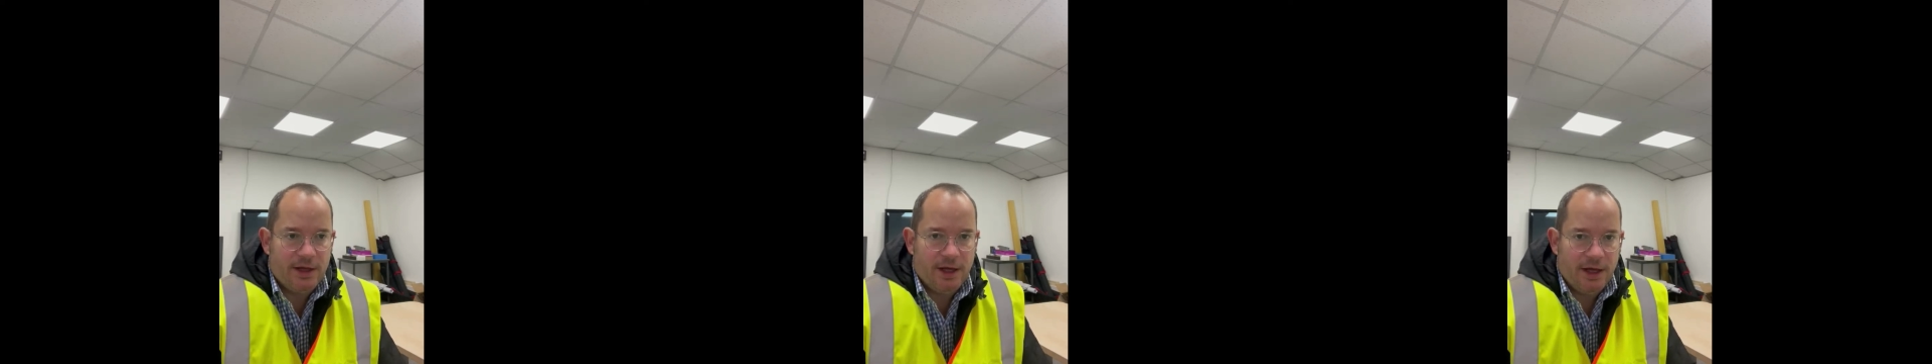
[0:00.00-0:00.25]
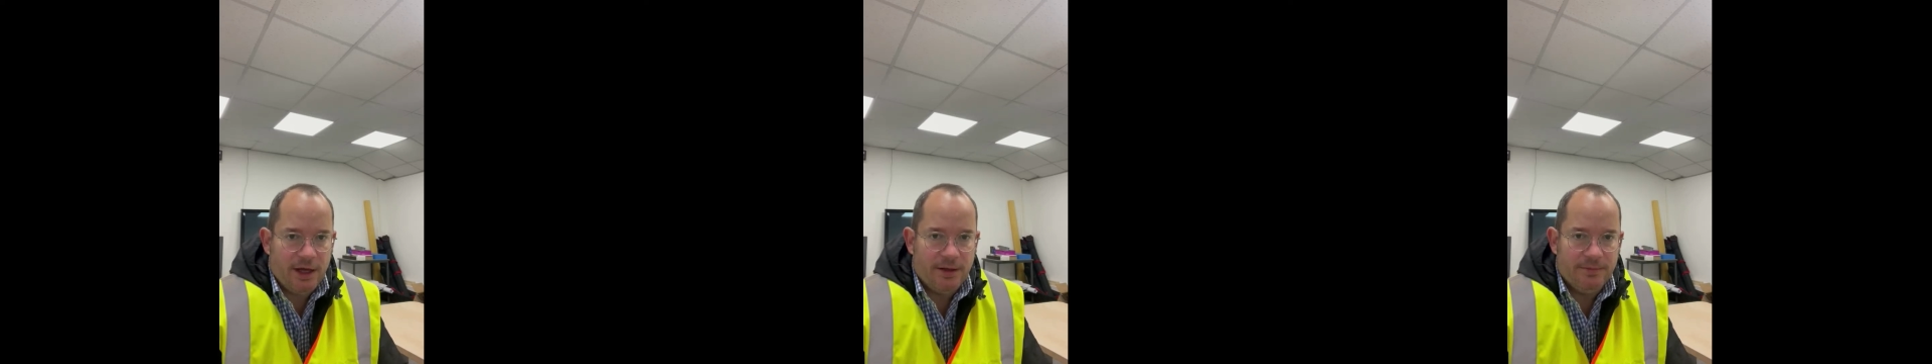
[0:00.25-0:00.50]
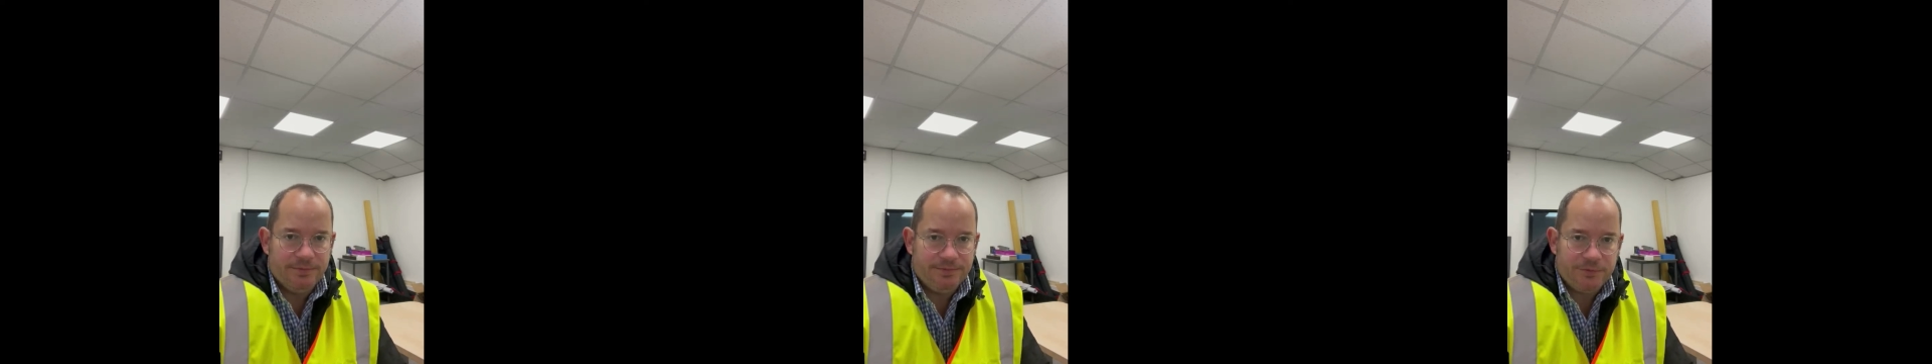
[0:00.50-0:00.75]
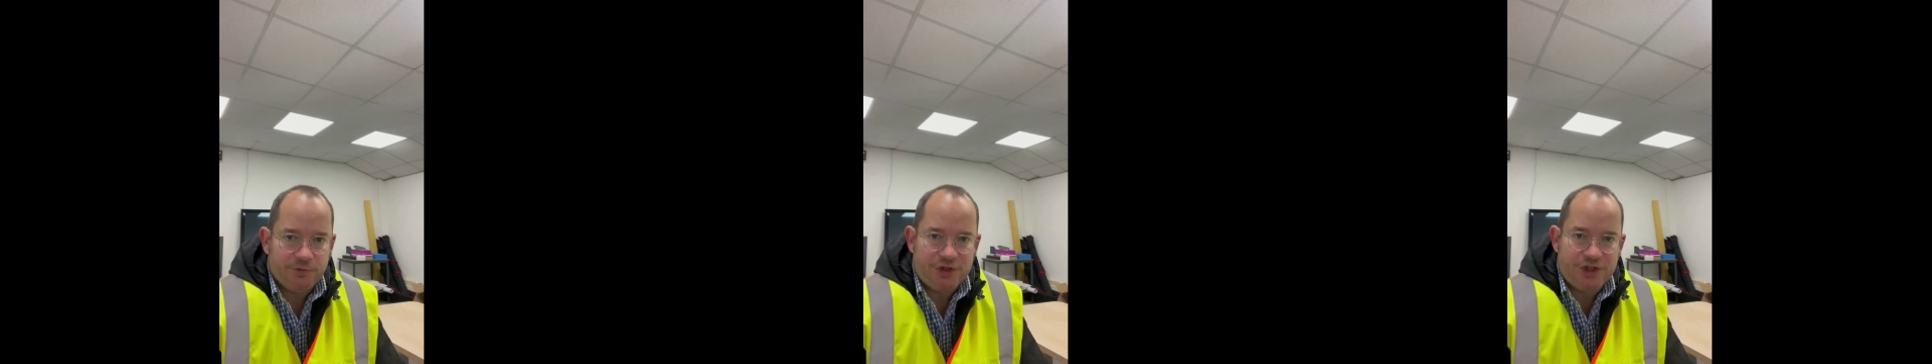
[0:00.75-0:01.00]

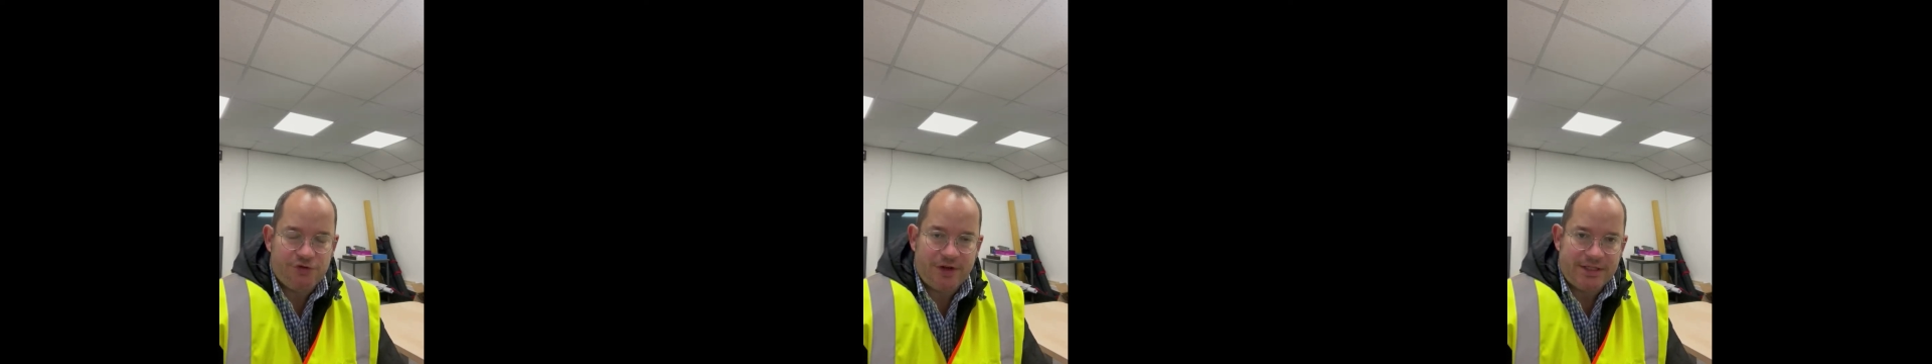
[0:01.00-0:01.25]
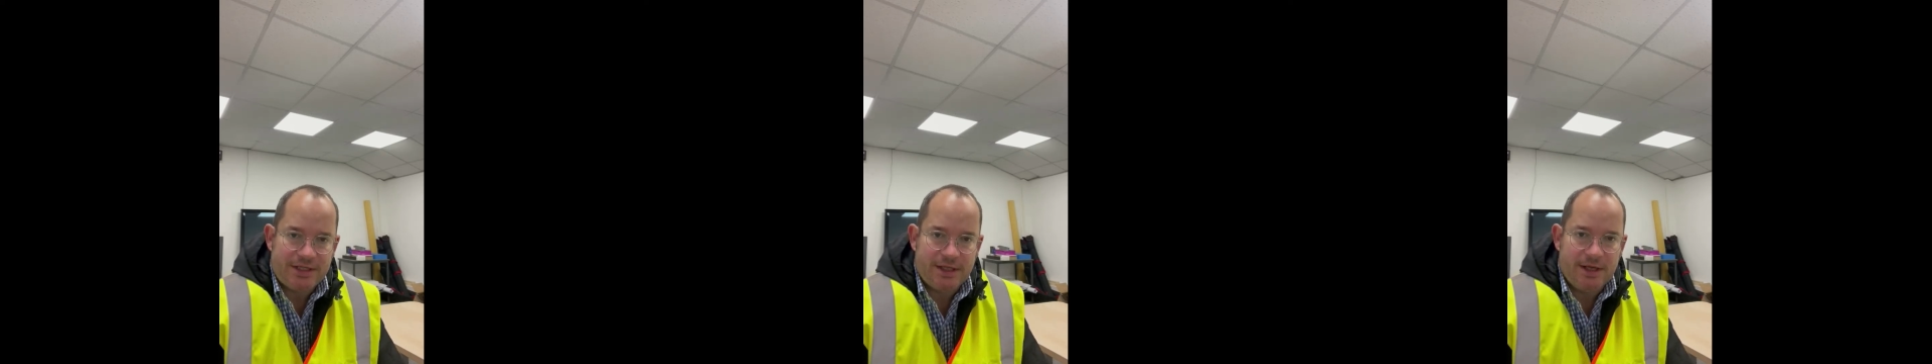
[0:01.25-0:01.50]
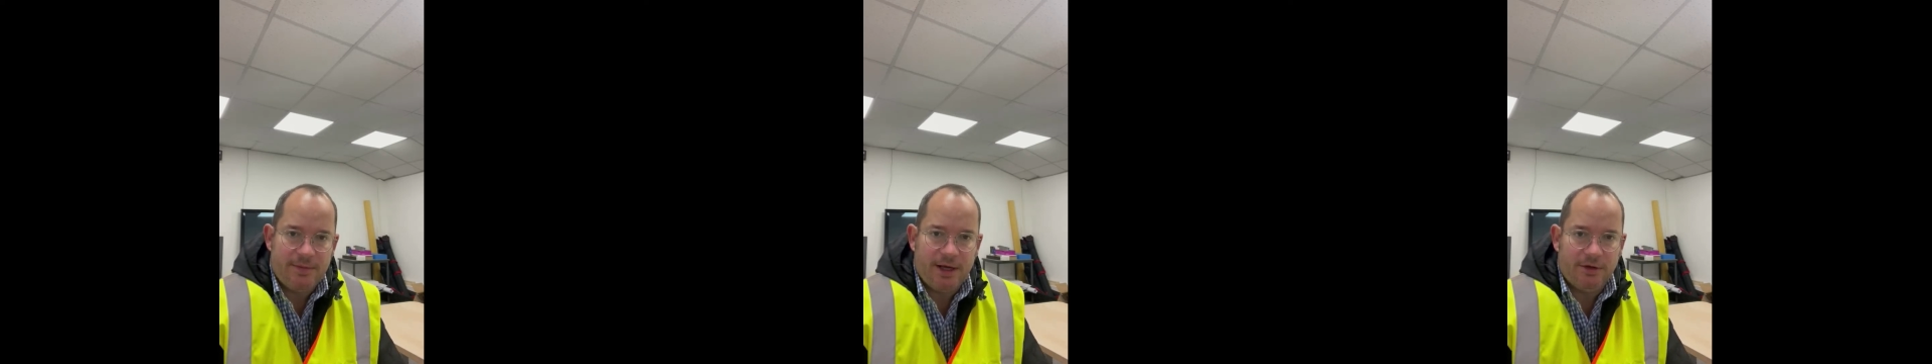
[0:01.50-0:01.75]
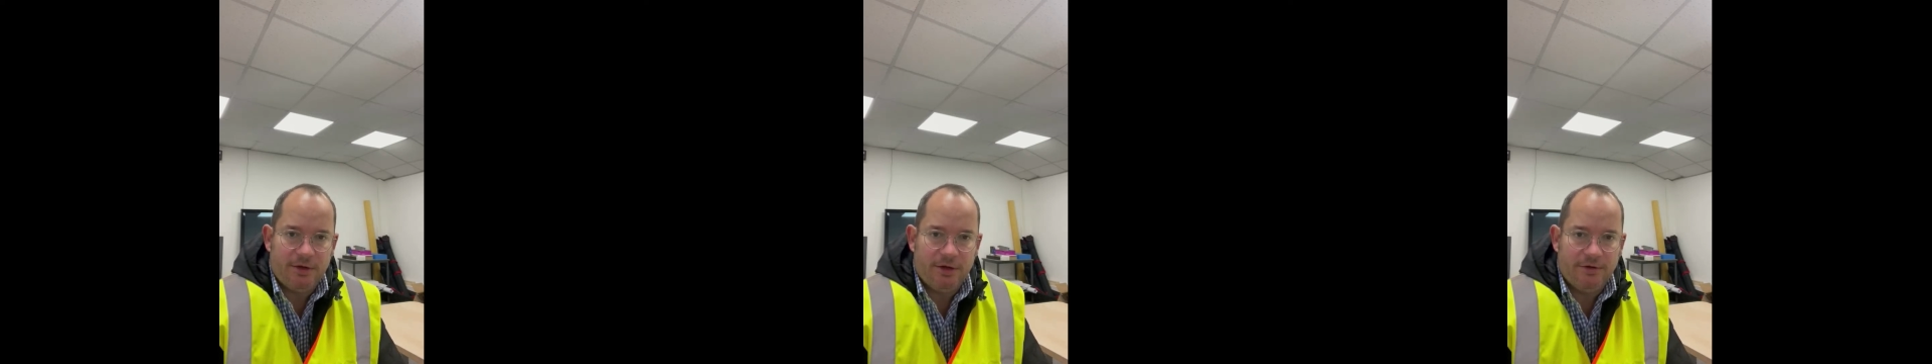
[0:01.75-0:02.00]
um, restricting the
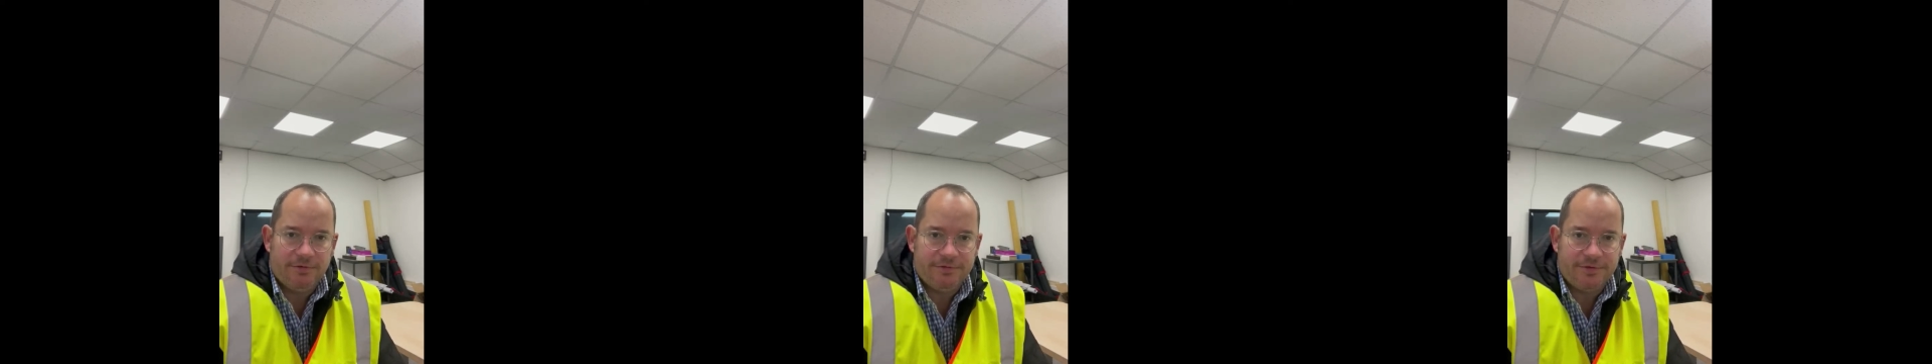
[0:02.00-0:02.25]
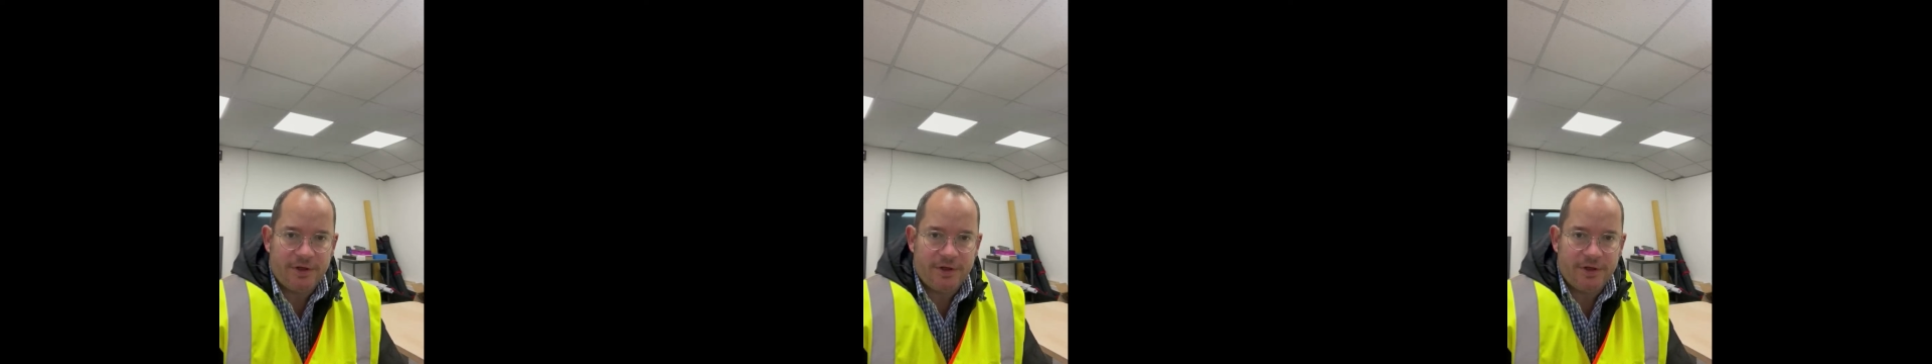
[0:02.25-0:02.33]
amount of